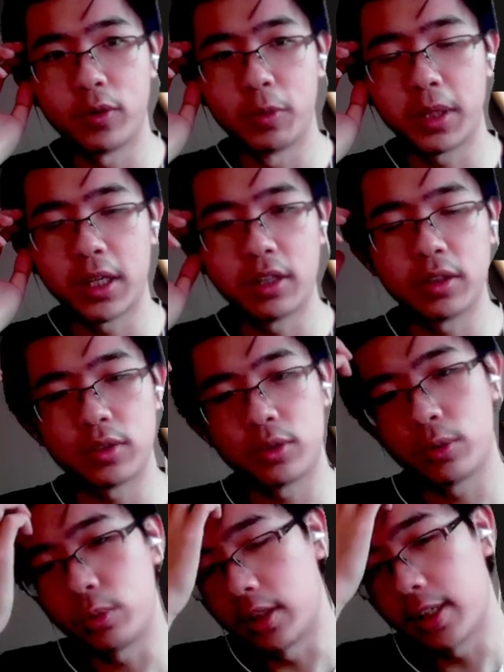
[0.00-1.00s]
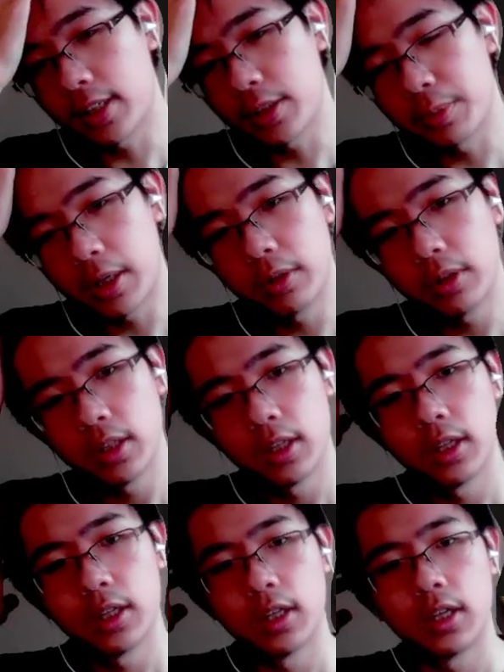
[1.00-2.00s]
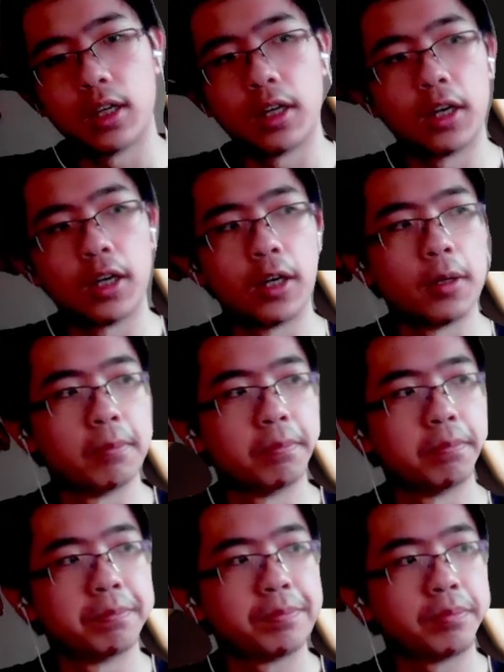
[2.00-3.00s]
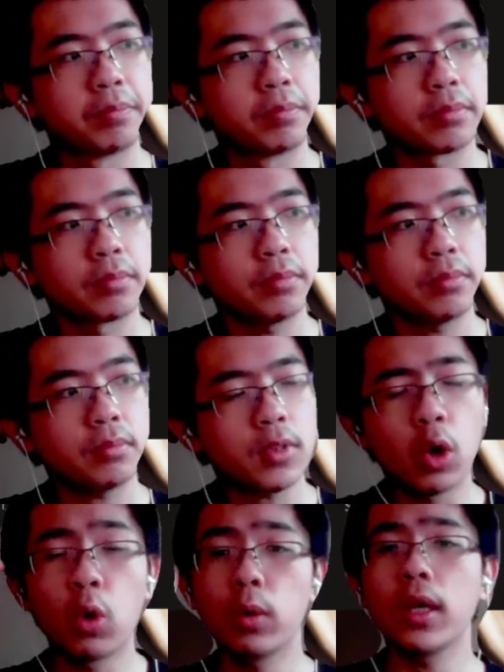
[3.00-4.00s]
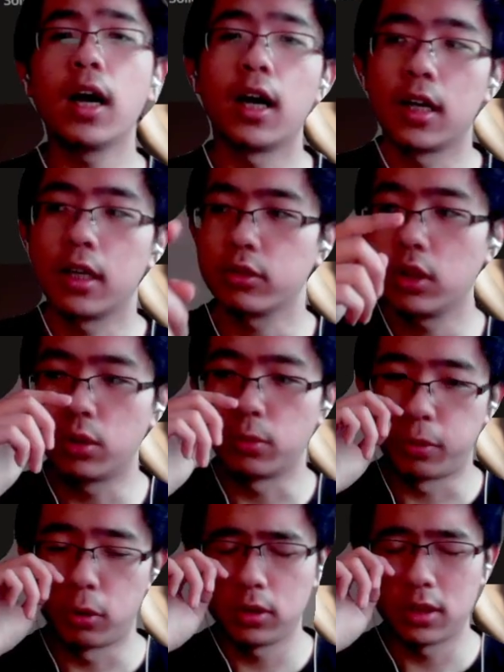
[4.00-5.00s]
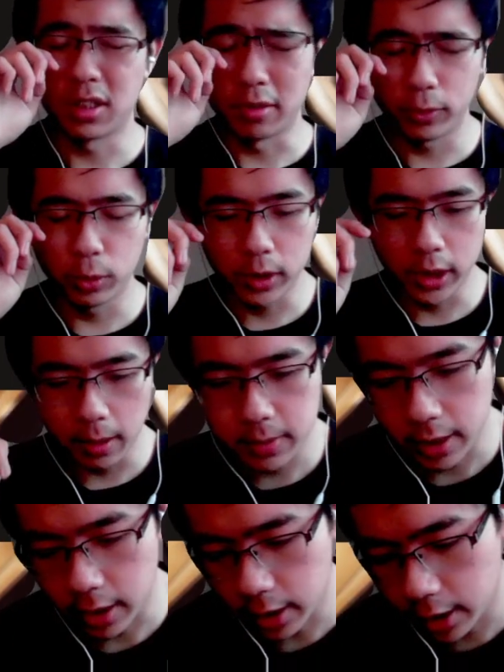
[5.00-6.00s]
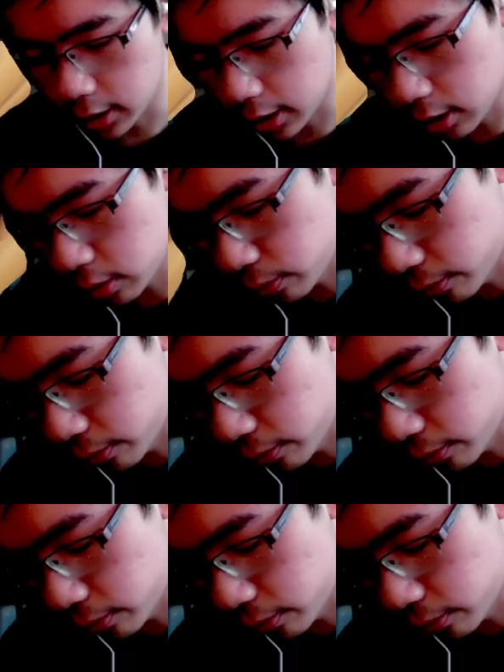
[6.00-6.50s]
for making it to the next round. Oh yeah, I also need to post a few games that I had against